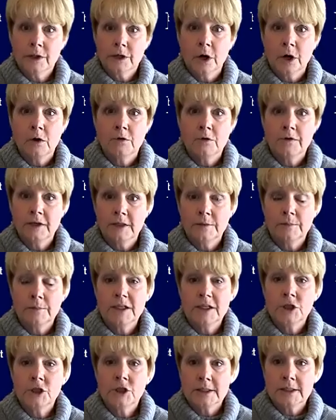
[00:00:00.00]
COVID
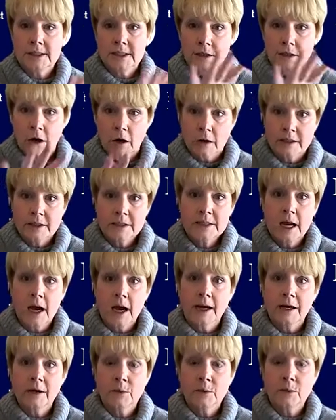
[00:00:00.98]
admissions in our
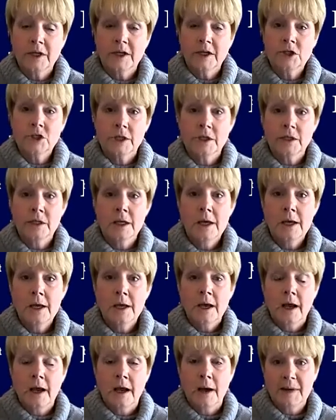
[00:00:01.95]
entire region
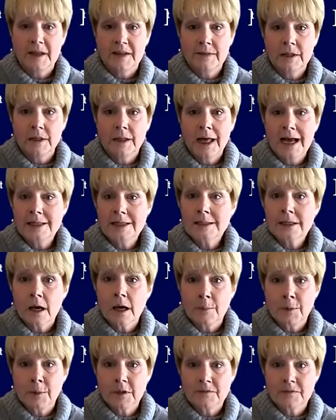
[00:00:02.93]
in the last
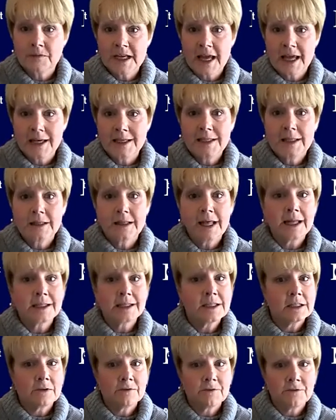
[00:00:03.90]
couple of days, and that's
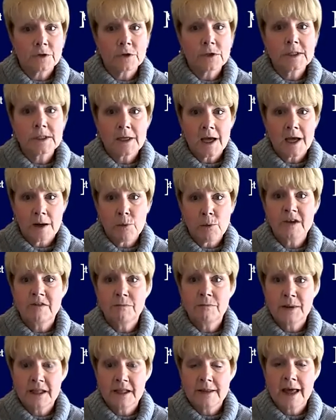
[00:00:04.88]
the first time we've
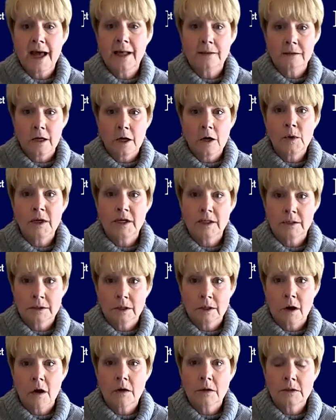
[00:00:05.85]
been that low in a
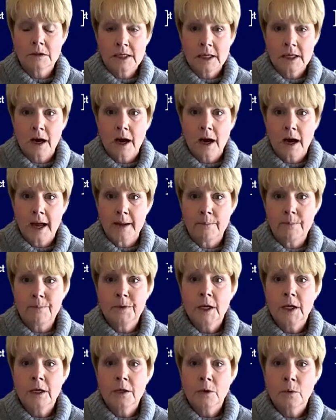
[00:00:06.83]
long time.
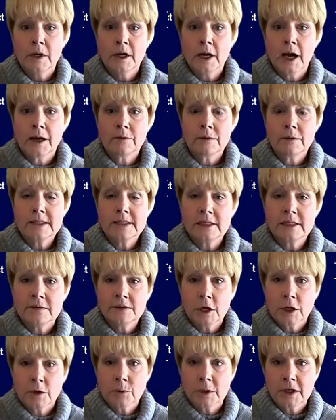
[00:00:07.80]
When I received
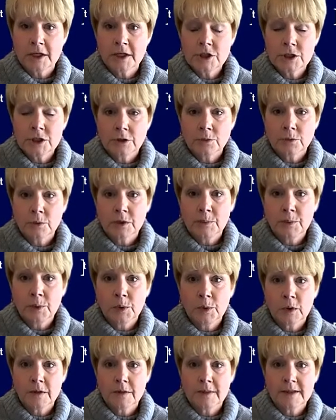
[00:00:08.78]
our regional
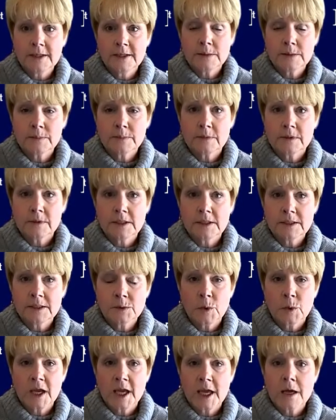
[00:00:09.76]
report this
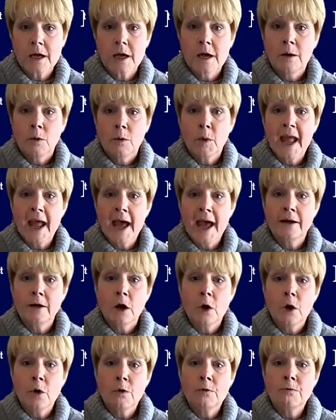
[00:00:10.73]
week, we had
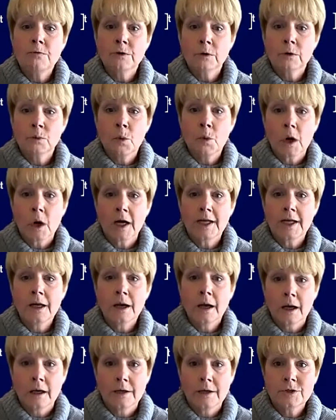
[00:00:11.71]
over
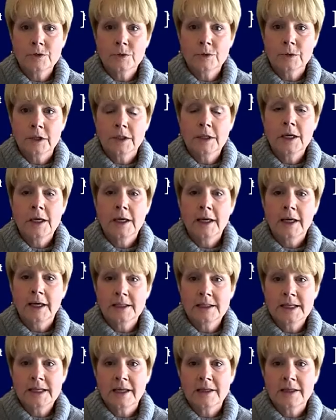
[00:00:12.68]
100
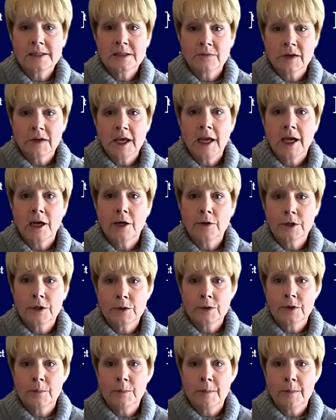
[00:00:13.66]
intensive care
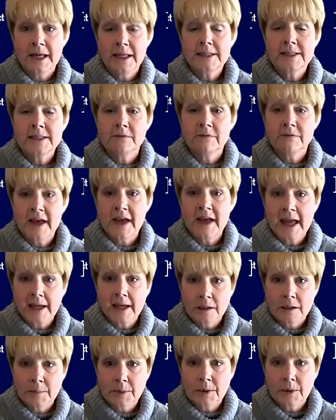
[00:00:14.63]
unit beds
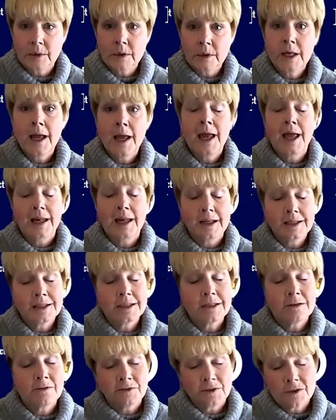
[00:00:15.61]
available, and it's
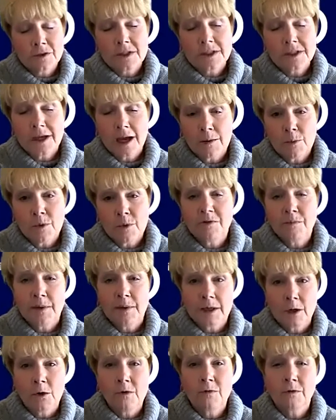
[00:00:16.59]
the first time we've been
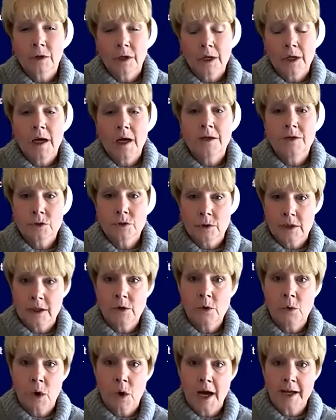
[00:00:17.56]
over 100 in
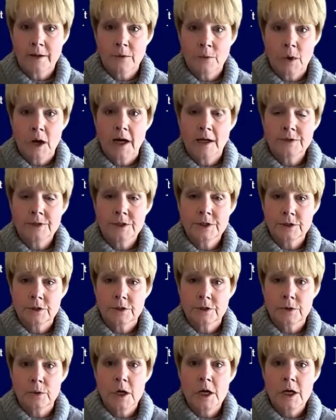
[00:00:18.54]
quite a while too.